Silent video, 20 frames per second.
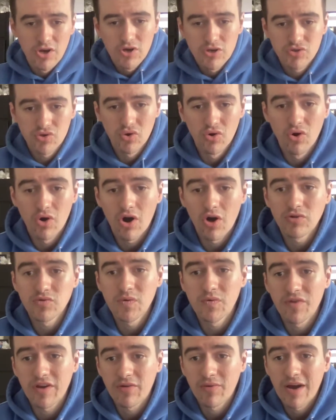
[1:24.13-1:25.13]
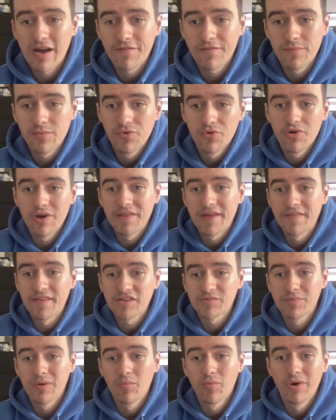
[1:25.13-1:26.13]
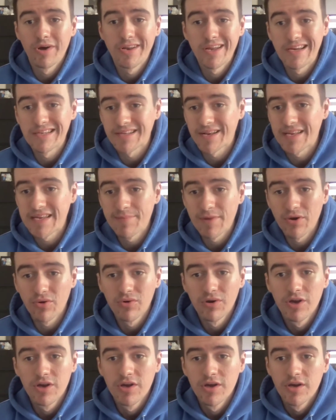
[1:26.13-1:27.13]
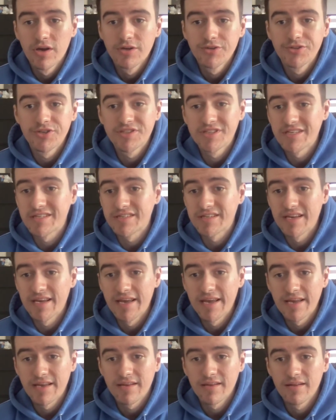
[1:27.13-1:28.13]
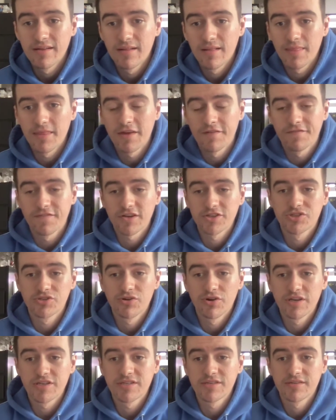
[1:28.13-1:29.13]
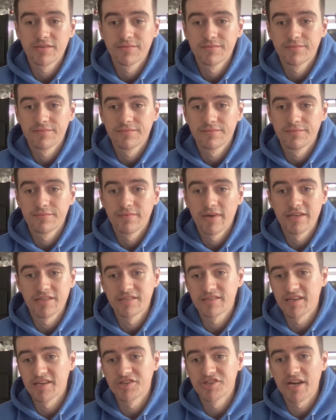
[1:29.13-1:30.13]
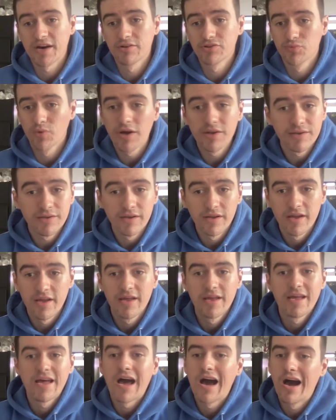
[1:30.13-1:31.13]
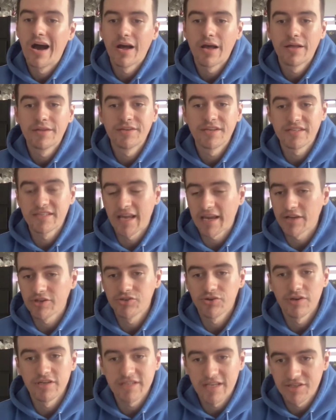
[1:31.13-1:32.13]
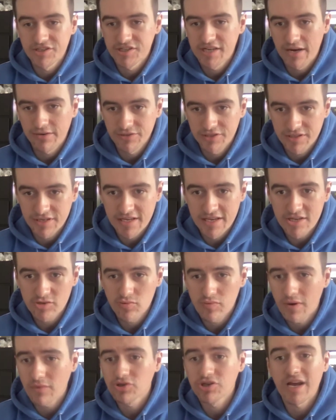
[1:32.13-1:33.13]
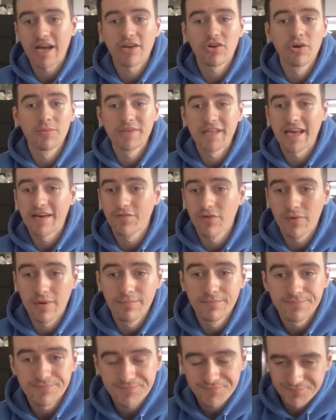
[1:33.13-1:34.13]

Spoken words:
So all we require from you at the end of sprint 1 is an email just to say your first choice is say challenge 1 and your second choice is challenge 3. So we'll try to accommodate everyone